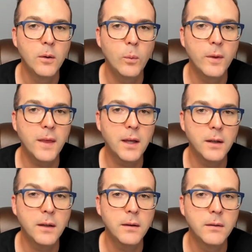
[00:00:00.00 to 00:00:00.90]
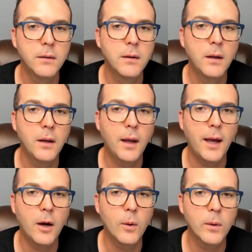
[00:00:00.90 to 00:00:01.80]
within
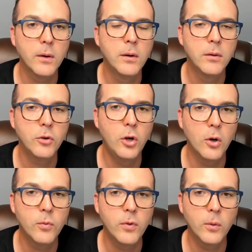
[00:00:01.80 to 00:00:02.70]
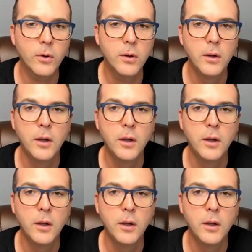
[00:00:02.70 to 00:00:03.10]
our Go folder.